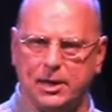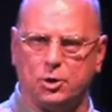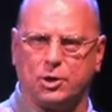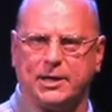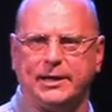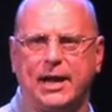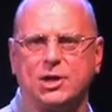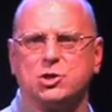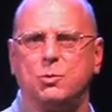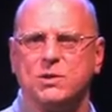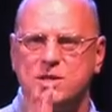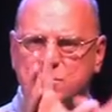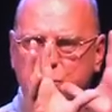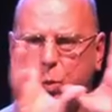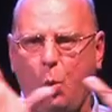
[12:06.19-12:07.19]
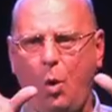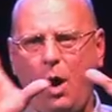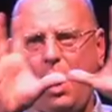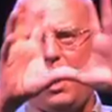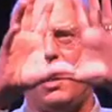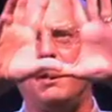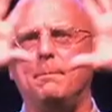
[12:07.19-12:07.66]
interconnection with this
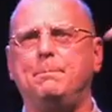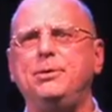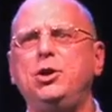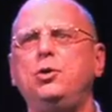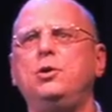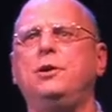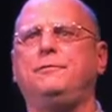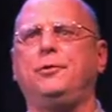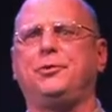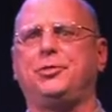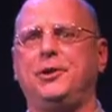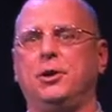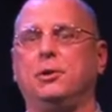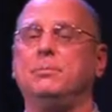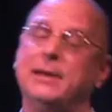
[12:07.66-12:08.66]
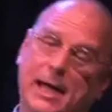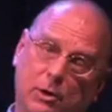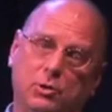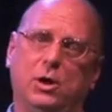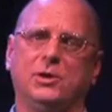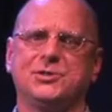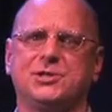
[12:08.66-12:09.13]
one beautiful theorem,
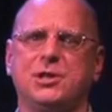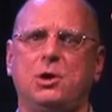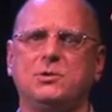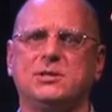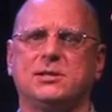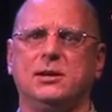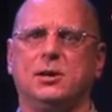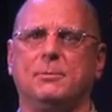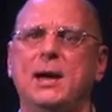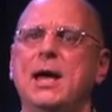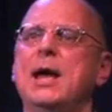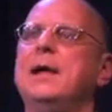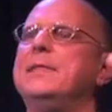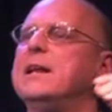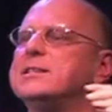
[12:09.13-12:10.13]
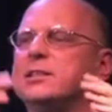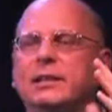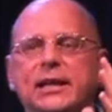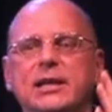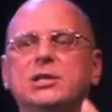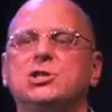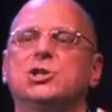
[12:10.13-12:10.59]
now called Stokes' theorem, that's
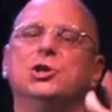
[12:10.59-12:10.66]
linked